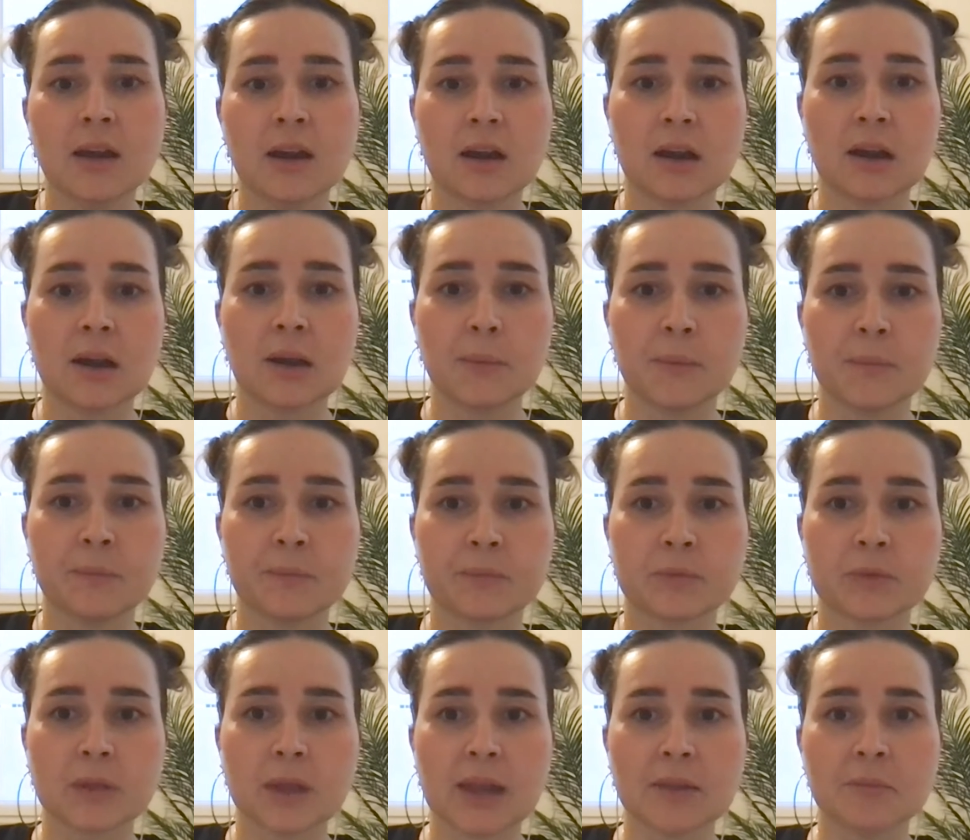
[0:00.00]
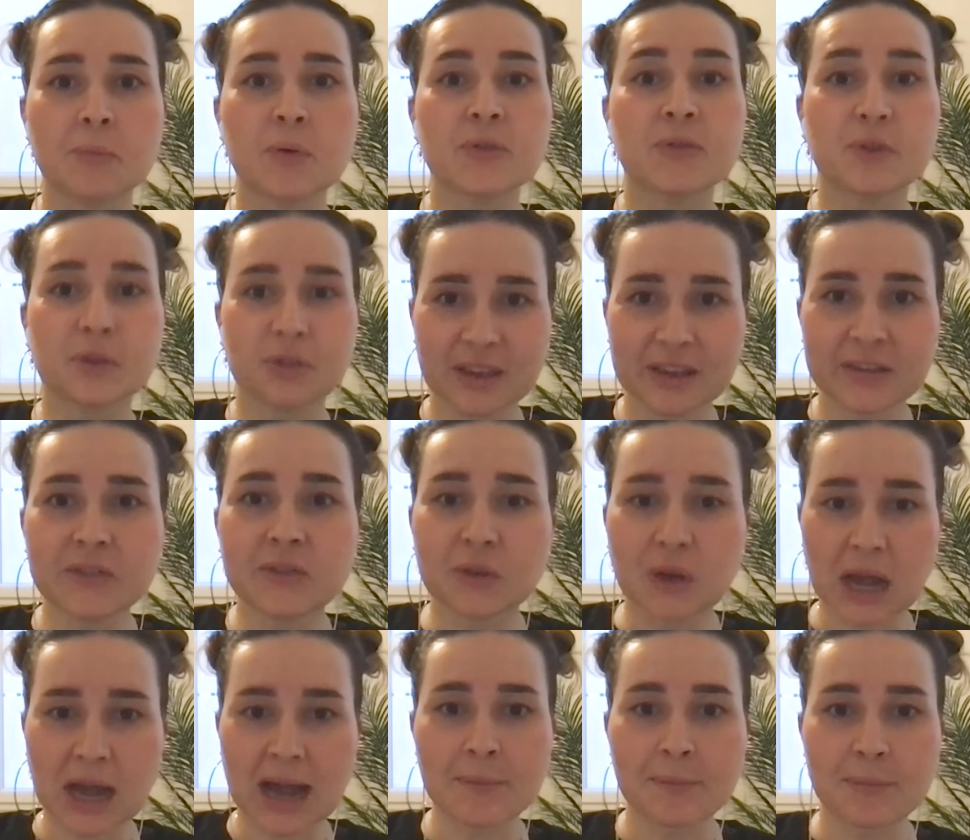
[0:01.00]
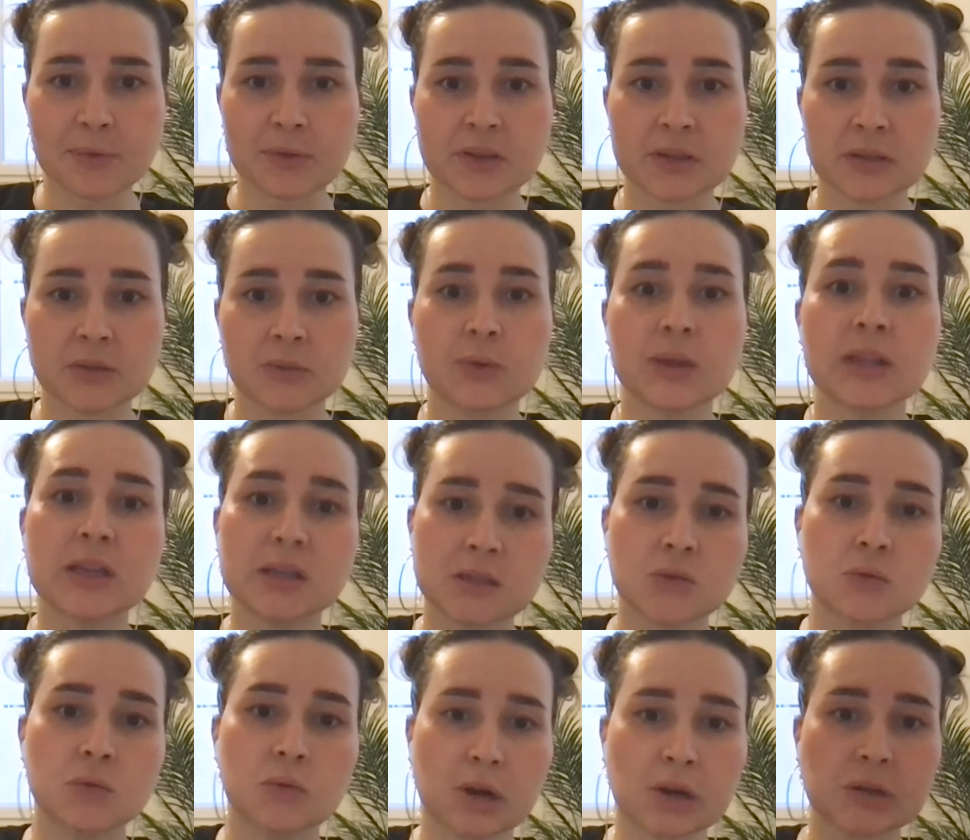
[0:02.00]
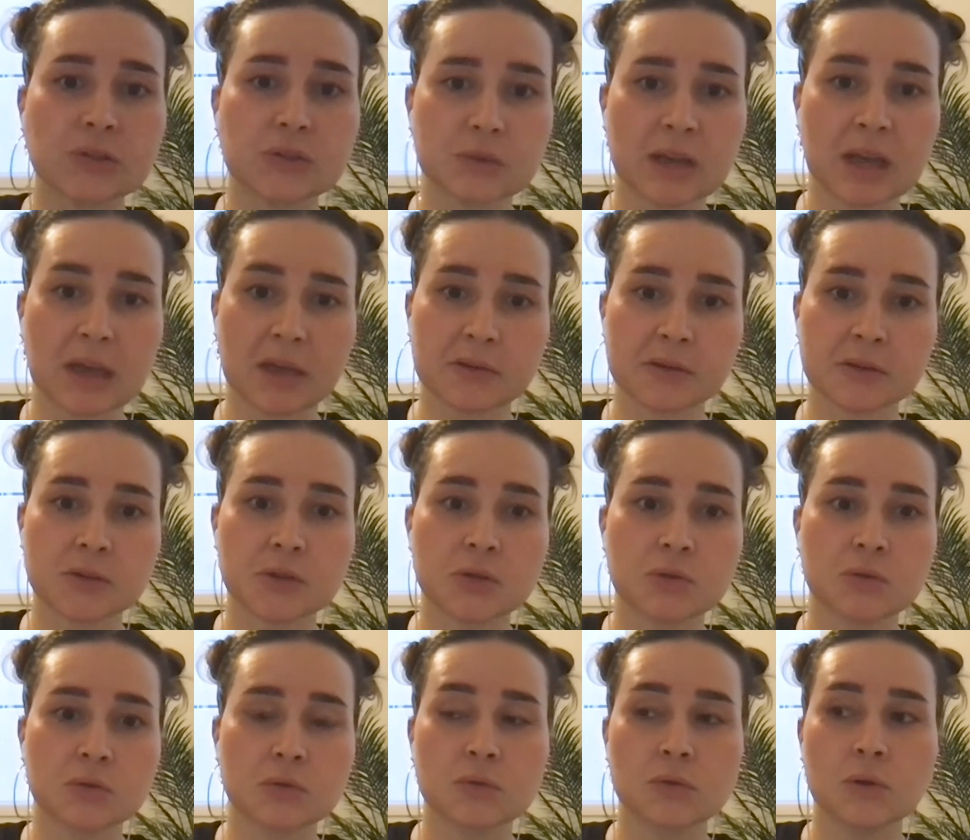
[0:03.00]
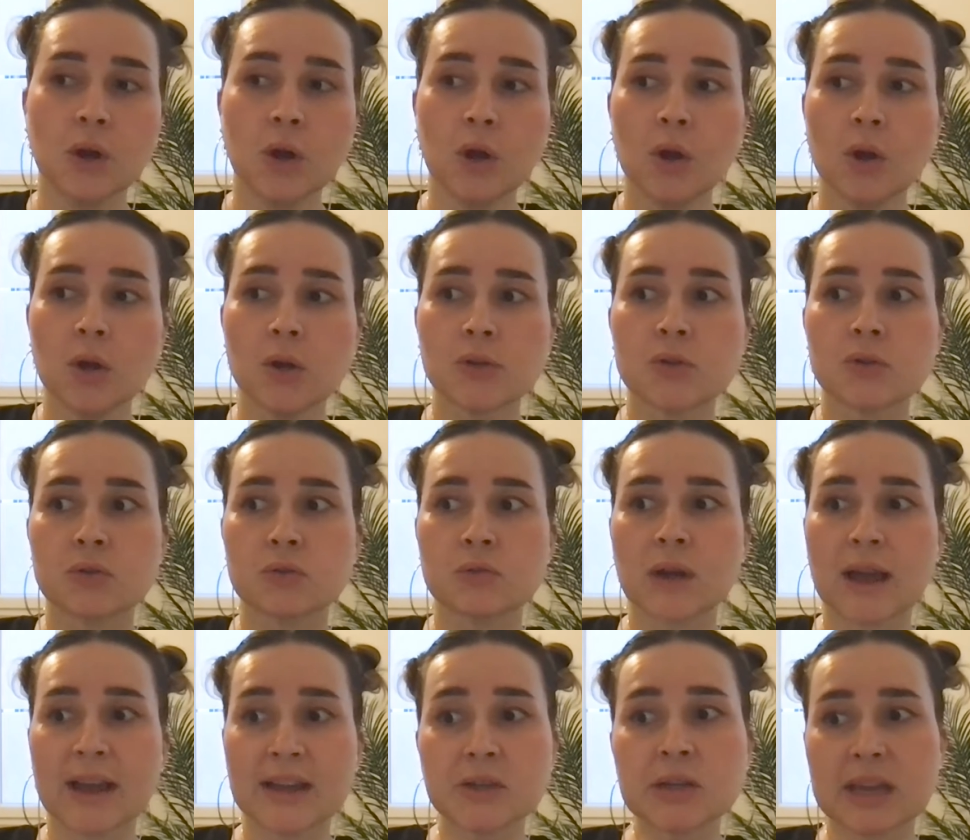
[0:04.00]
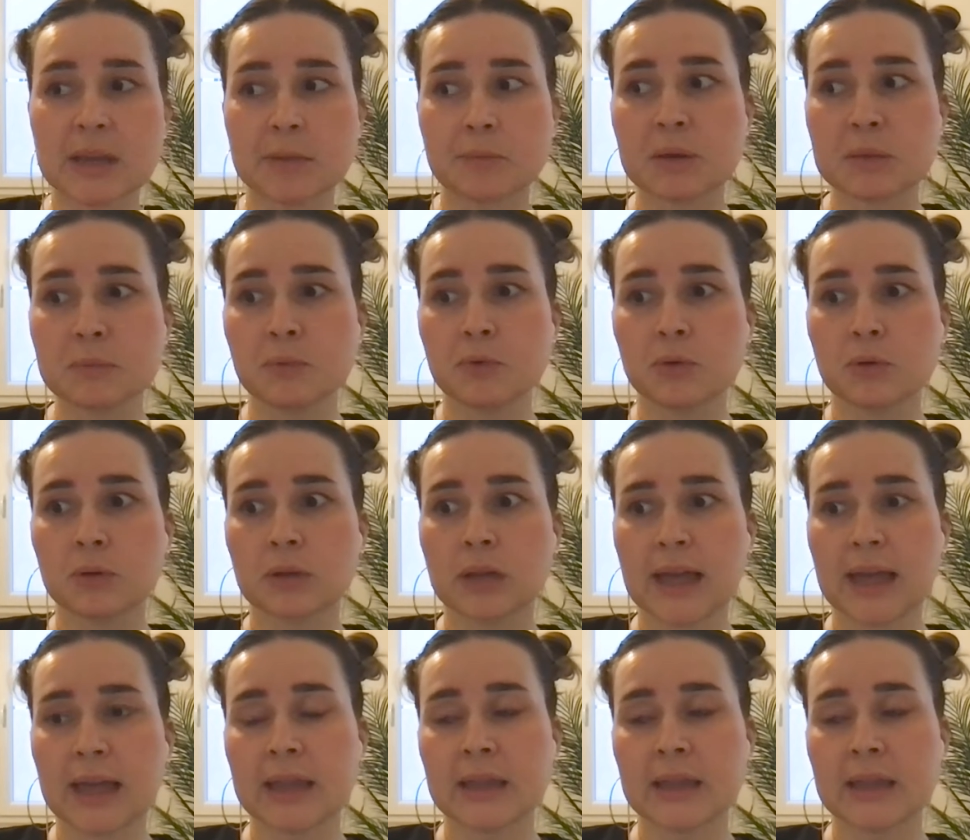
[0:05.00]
But for this to happen, we need to work together to educate people